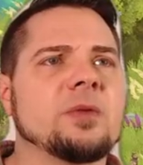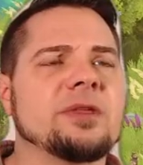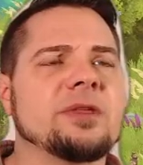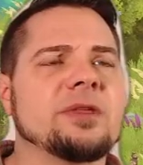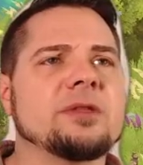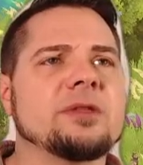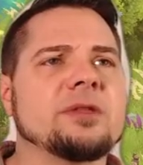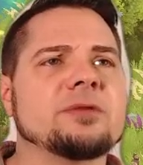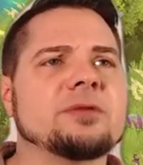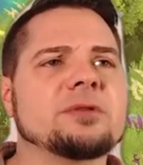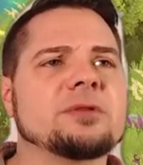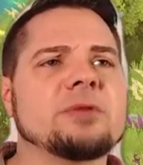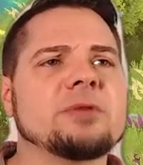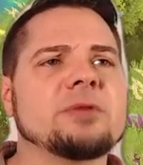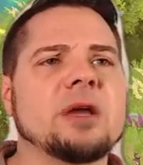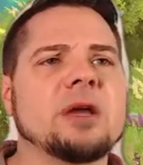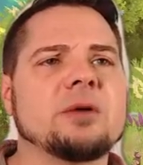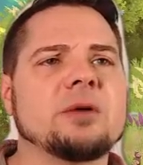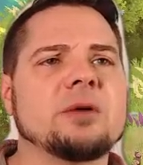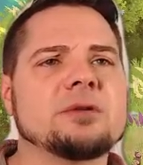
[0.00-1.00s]
those 3
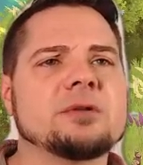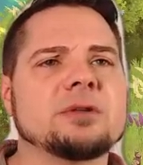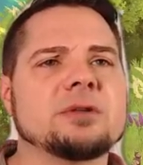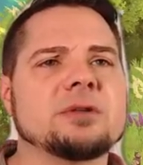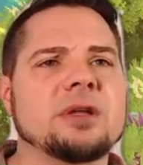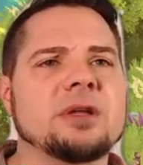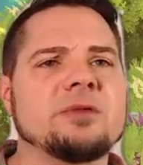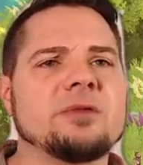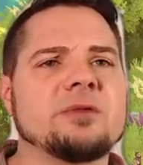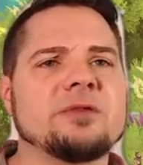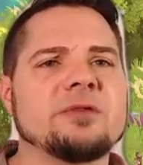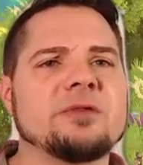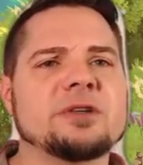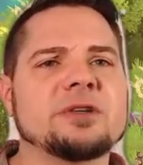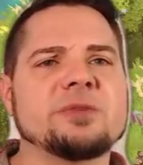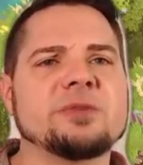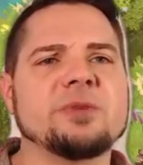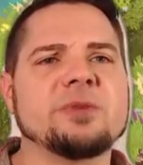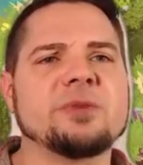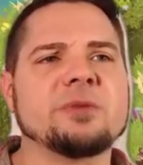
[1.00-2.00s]
hours and finished
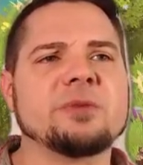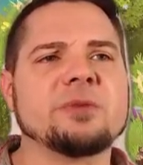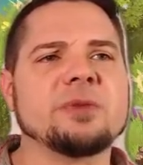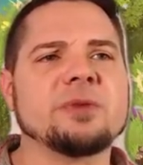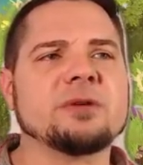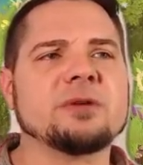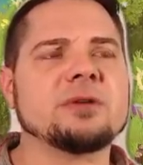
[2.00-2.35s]
being built.